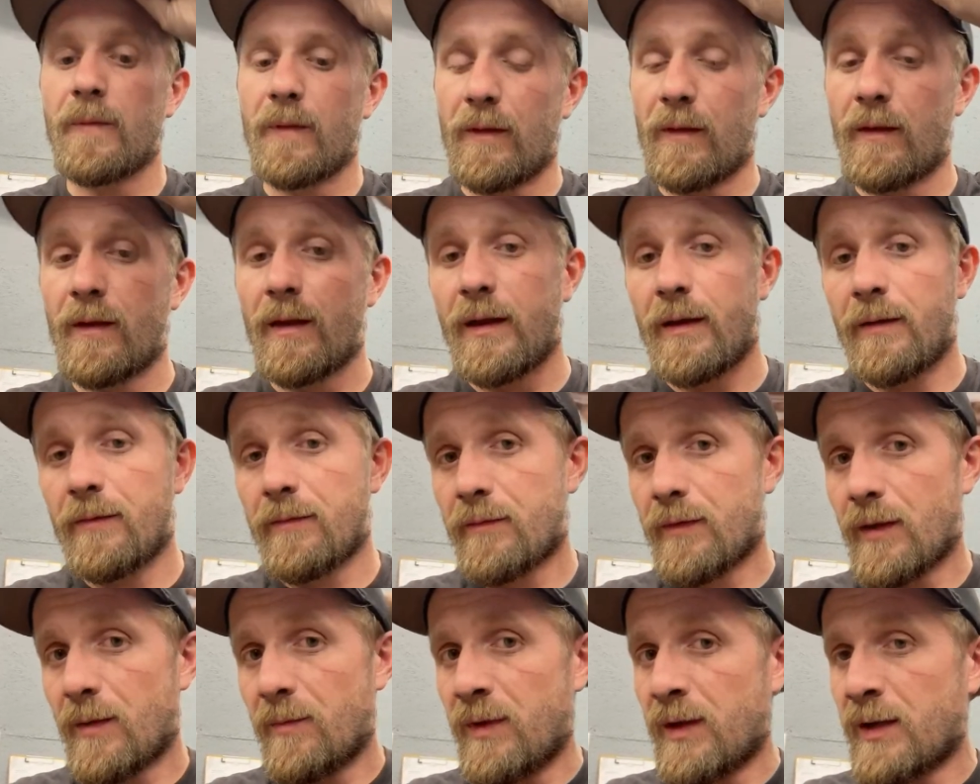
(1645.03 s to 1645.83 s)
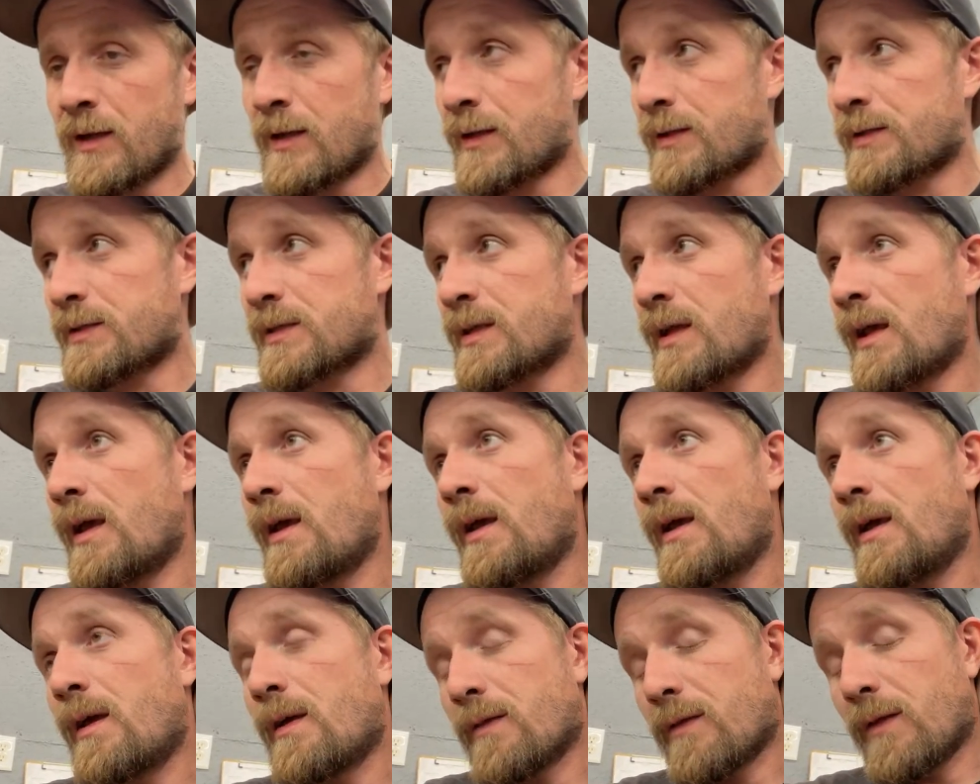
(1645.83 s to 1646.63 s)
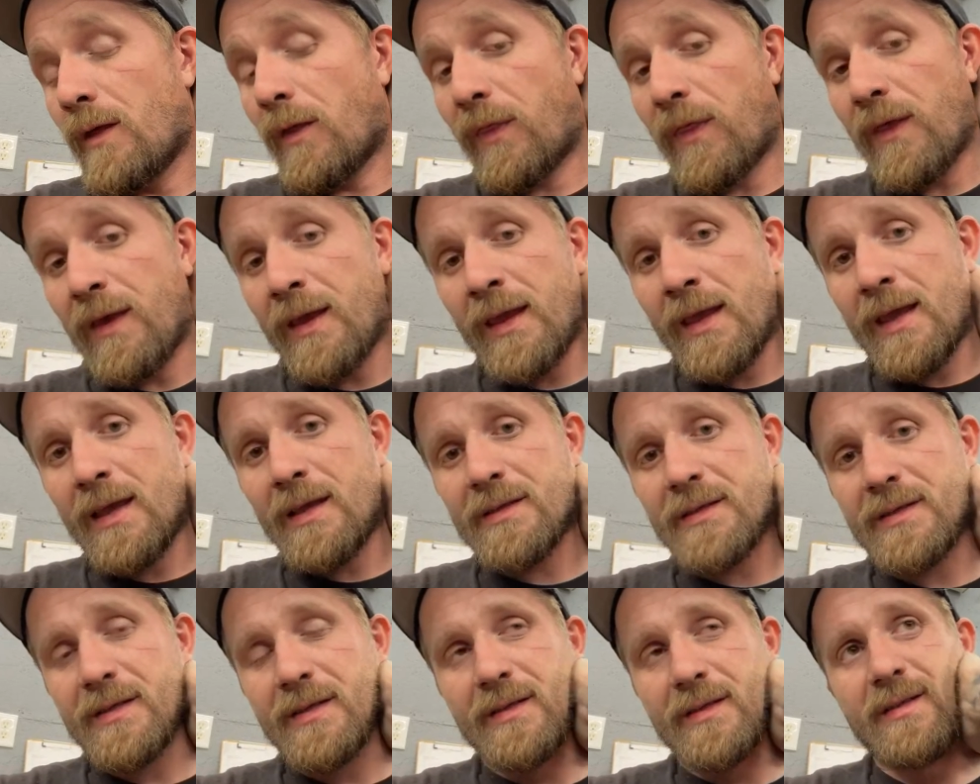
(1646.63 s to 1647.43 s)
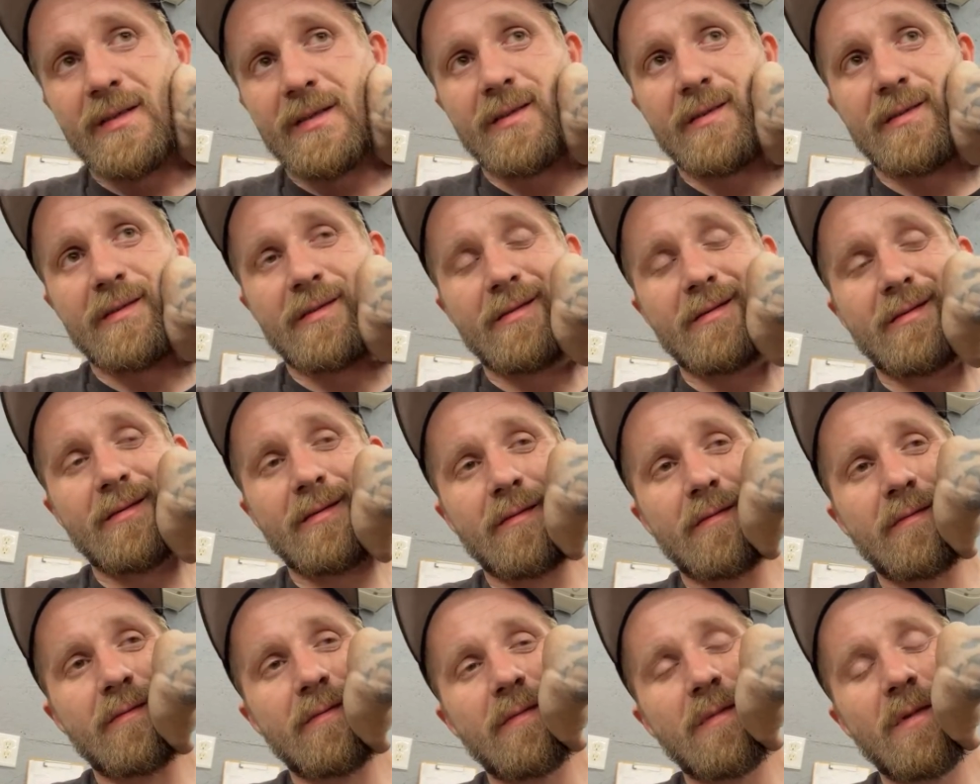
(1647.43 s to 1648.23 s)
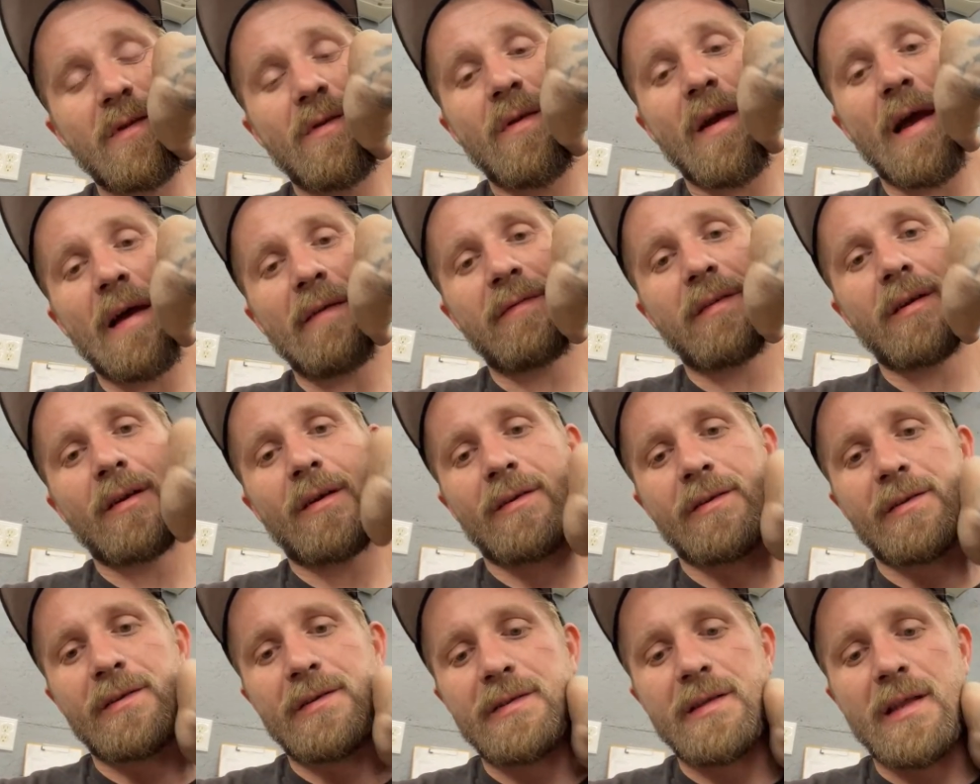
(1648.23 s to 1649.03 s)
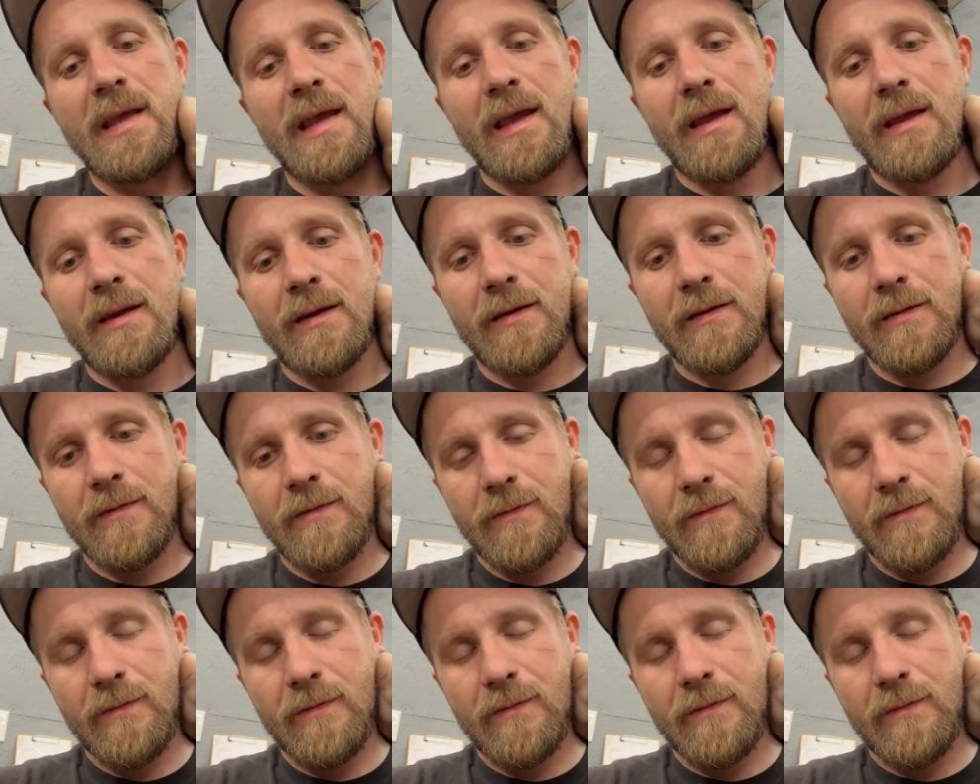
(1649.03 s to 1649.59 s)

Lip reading: Yeah. I mean, the thing is you have to understand